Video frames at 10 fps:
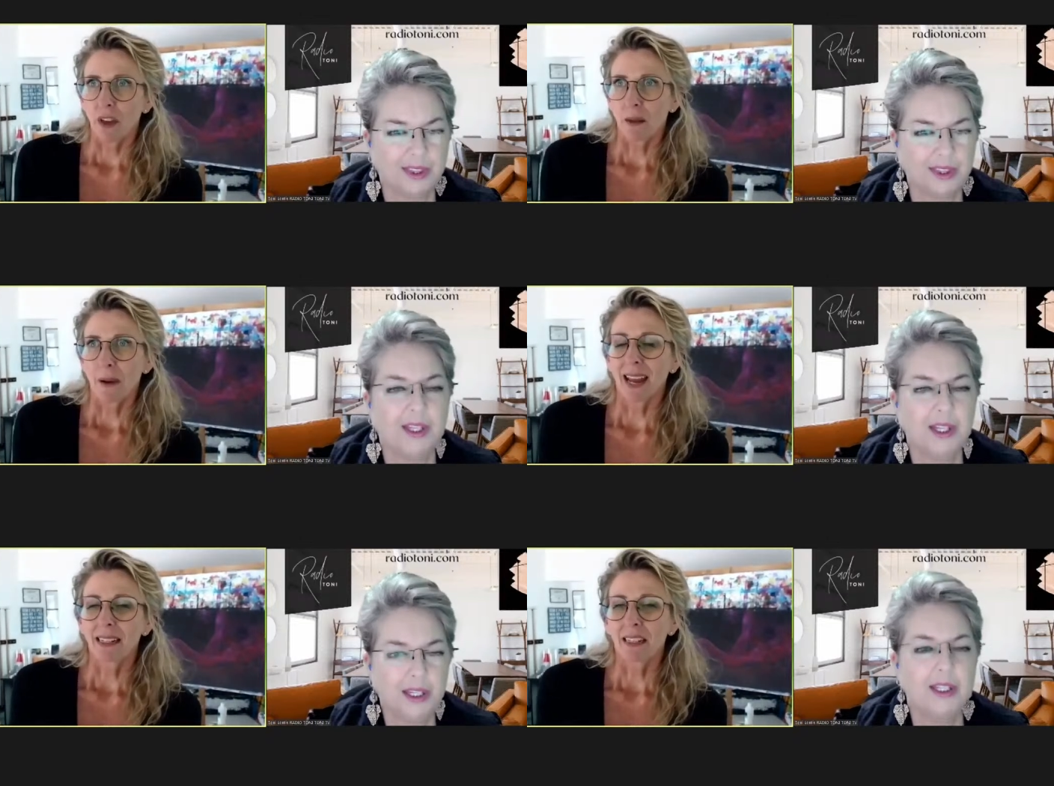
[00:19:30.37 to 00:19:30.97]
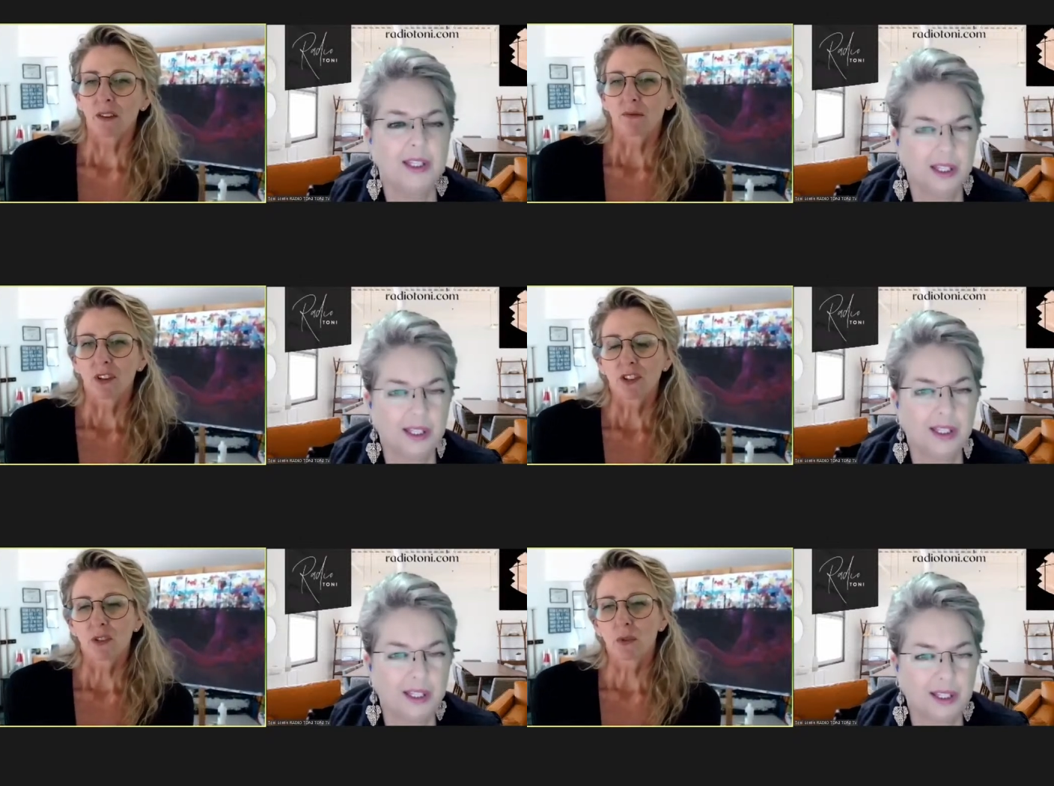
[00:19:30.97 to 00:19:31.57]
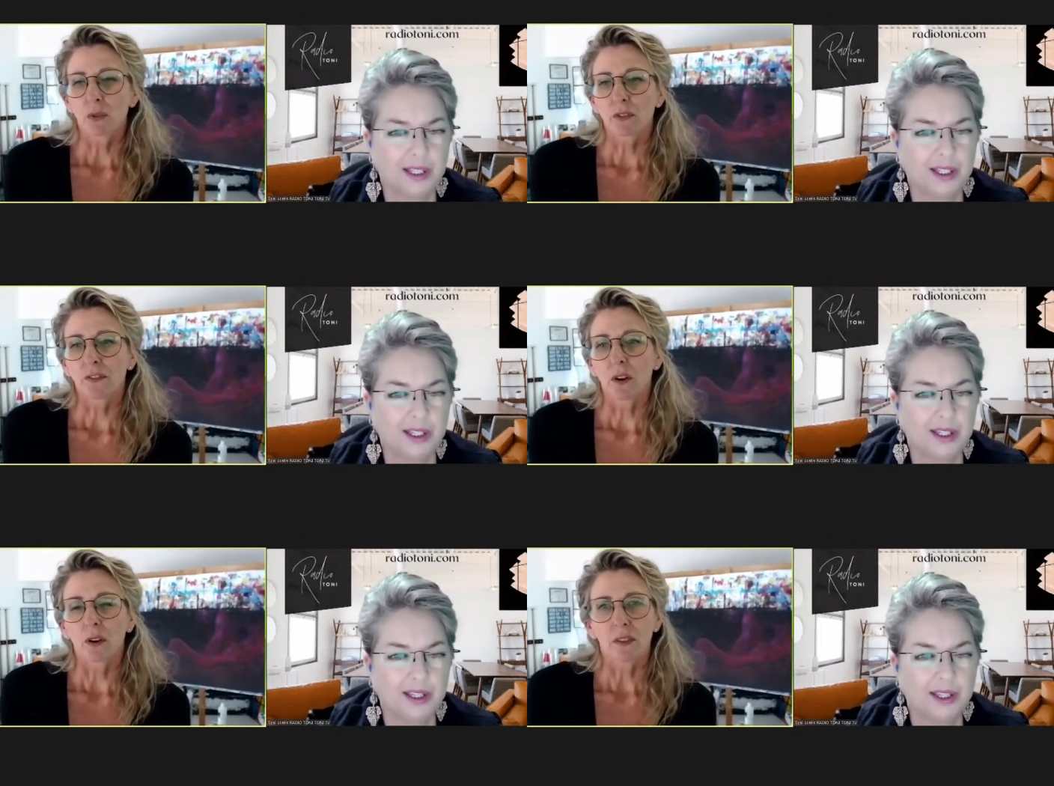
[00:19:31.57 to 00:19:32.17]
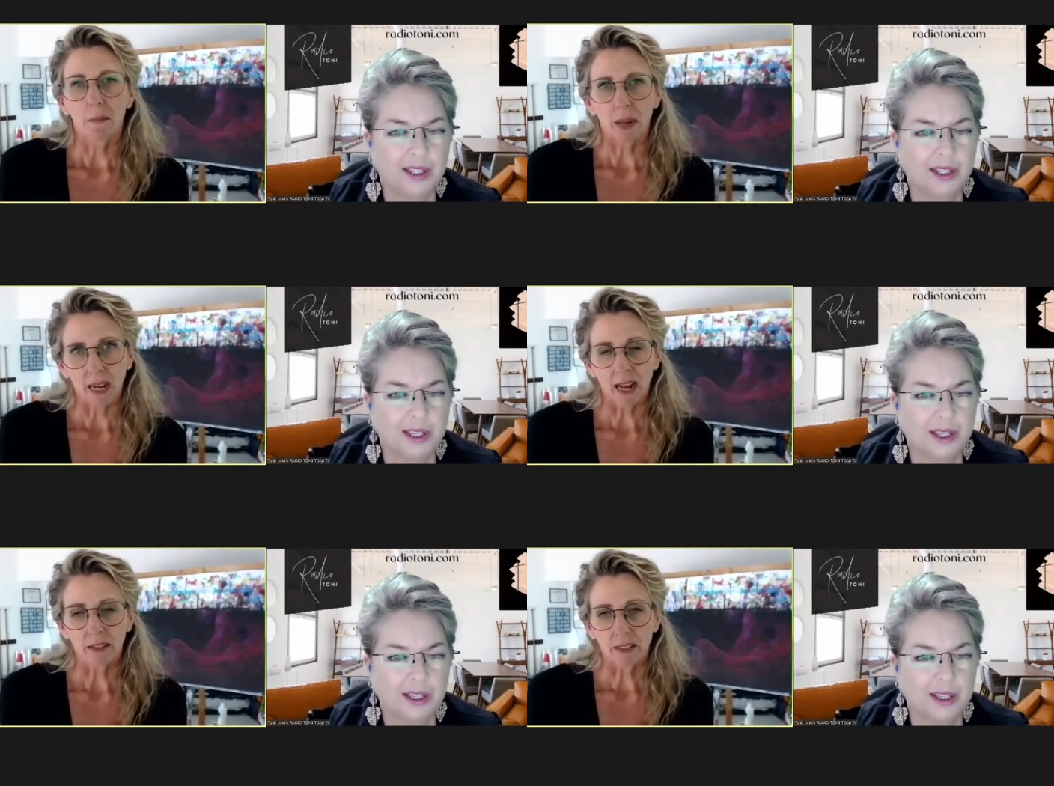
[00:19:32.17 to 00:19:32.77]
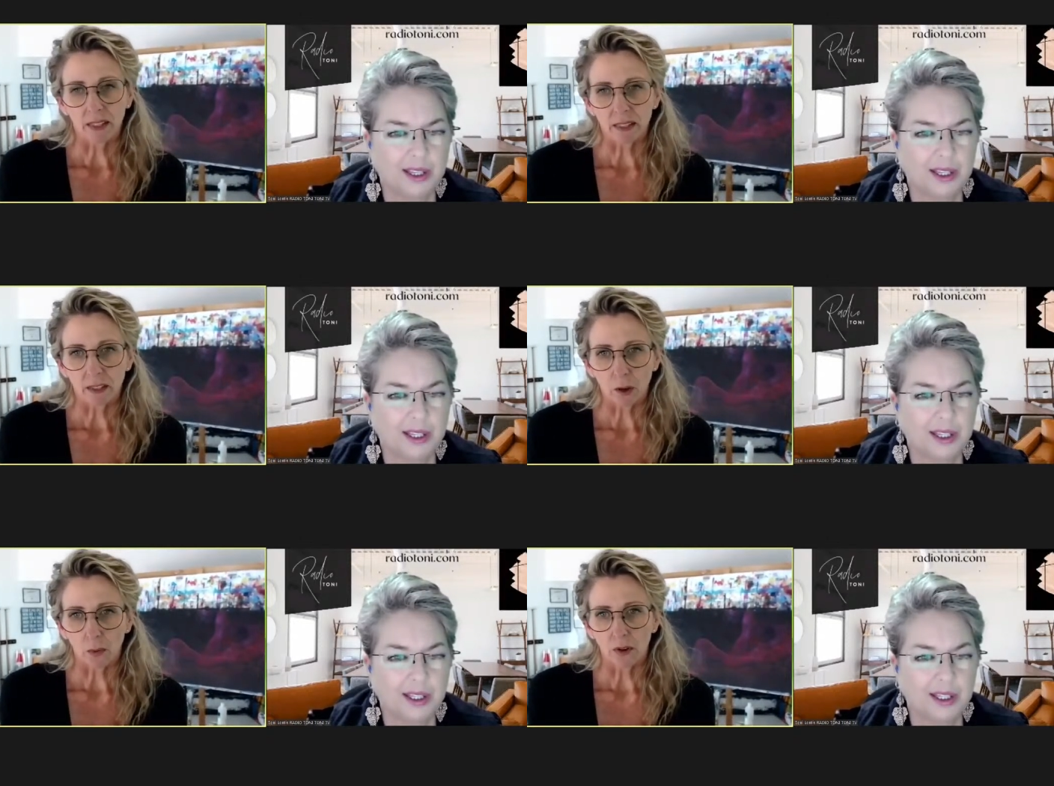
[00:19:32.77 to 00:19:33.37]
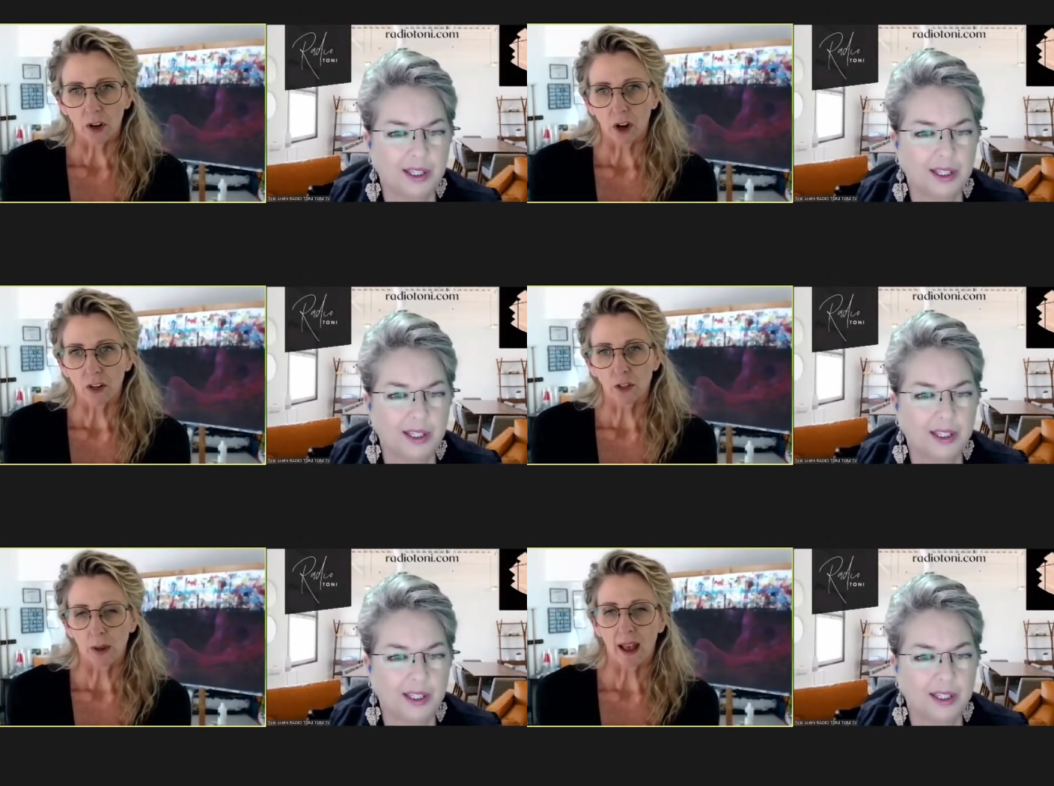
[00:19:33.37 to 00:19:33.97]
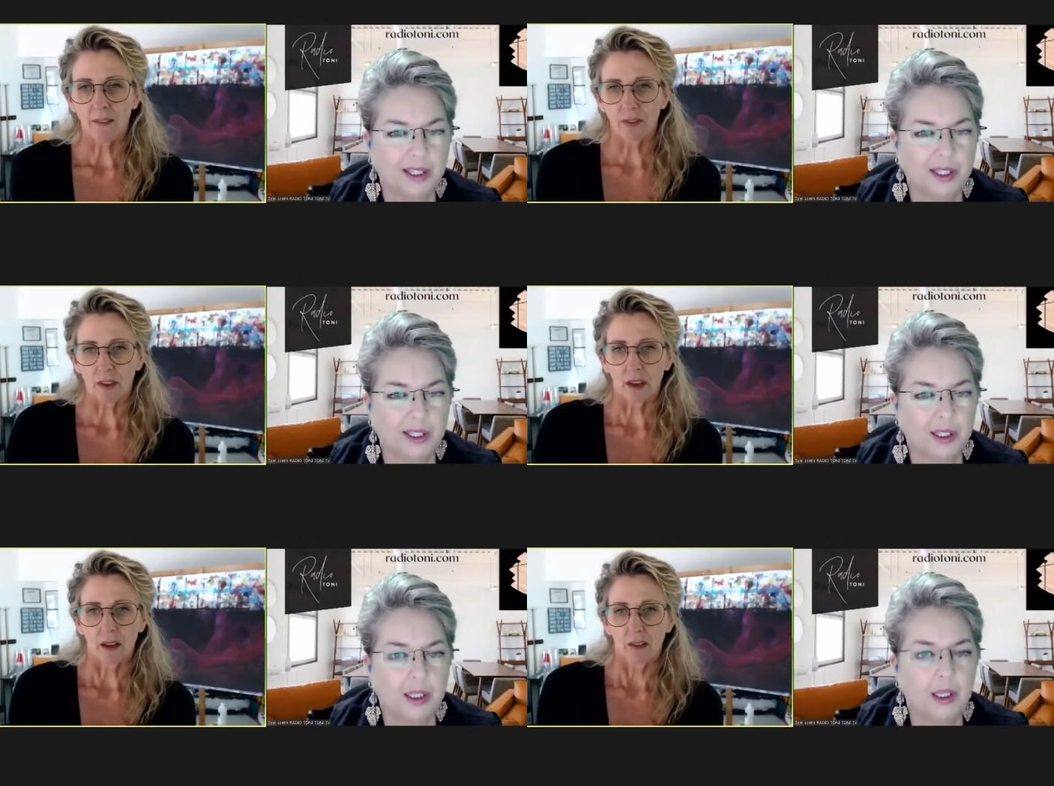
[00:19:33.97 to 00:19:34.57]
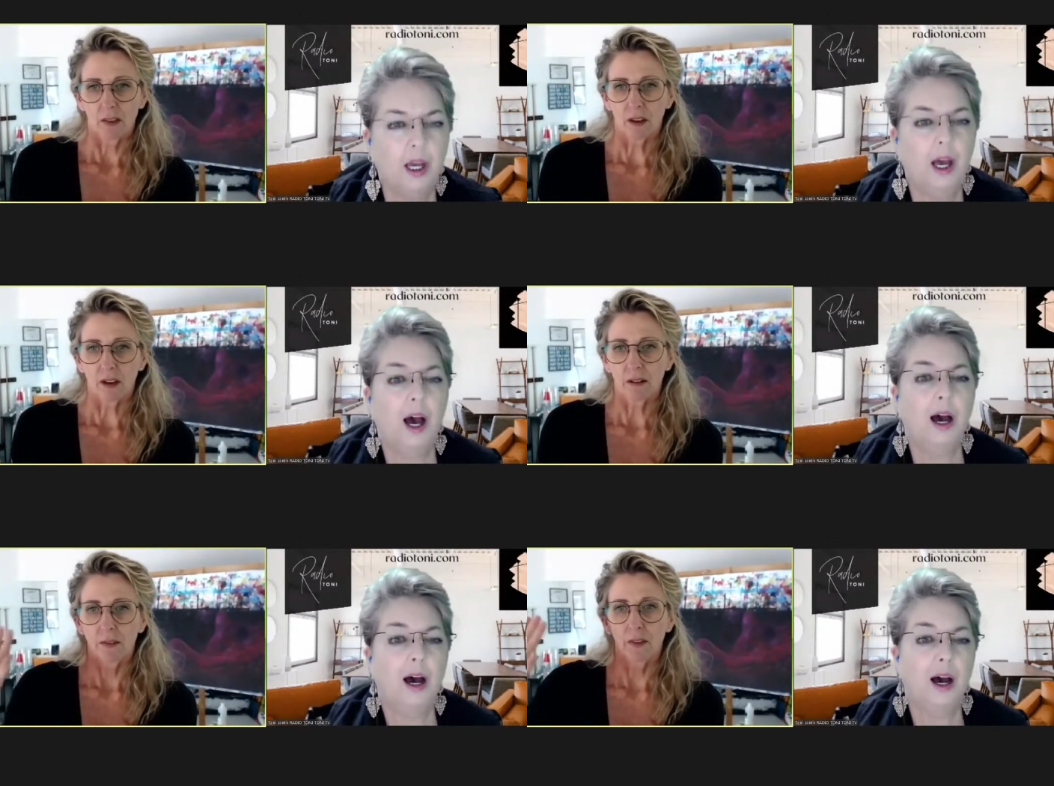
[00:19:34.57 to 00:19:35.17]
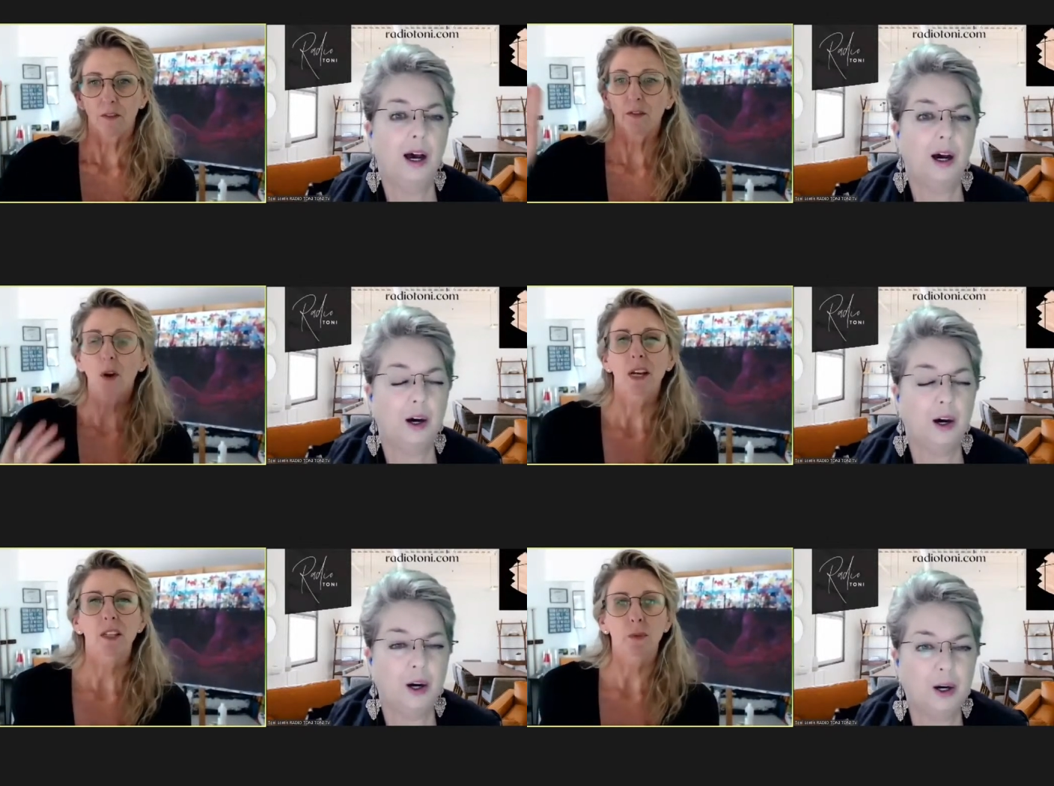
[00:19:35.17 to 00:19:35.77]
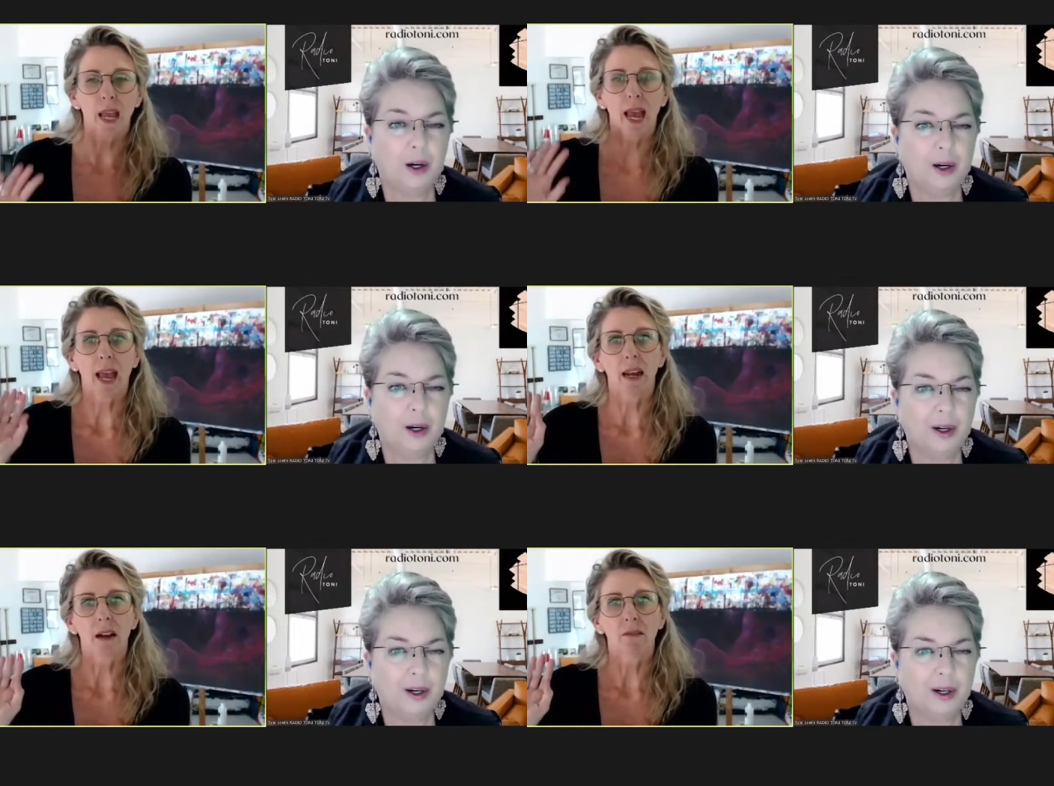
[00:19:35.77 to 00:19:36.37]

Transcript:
Speaker 1: then painted originals for the penthouses. So not only did we have the, the, the foyers, we had